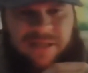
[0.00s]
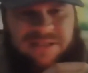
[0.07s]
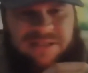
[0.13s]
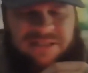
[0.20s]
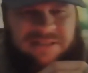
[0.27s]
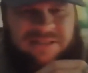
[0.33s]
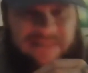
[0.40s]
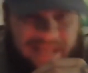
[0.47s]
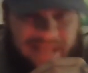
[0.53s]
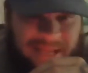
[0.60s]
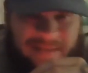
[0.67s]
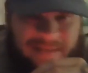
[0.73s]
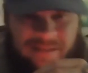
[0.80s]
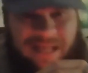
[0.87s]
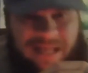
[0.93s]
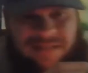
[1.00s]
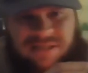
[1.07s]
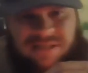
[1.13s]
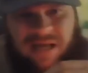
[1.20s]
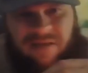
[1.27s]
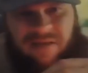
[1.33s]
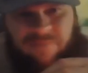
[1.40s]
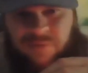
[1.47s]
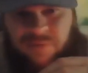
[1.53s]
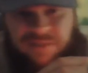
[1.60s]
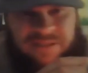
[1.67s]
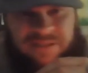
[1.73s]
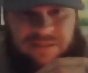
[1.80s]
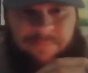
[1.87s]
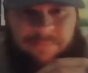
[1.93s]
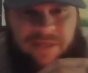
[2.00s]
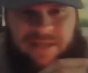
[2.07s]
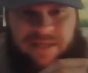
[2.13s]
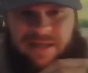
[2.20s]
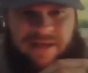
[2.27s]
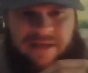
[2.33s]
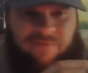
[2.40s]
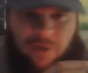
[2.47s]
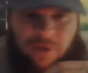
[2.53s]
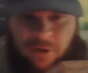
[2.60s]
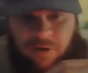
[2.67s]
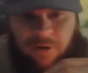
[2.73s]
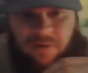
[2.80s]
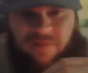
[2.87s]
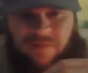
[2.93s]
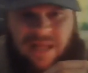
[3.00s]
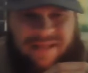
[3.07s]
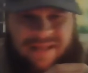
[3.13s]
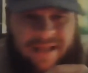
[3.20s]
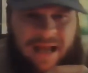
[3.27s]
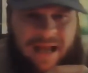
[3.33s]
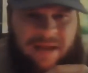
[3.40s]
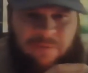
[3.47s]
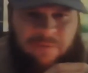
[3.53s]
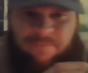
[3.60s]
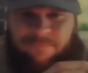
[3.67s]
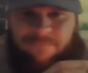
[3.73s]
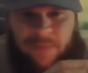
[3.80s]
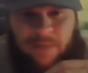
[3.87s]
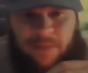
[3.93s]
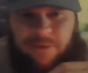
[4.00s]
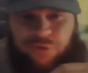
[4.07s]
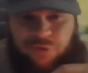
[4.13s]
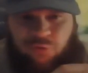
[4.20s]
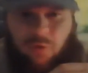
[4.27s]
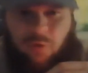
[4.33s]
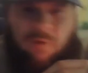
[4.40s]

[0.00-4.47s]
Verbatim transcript: it's an A class guy versus somebody you never heard of. The guy who fucking drove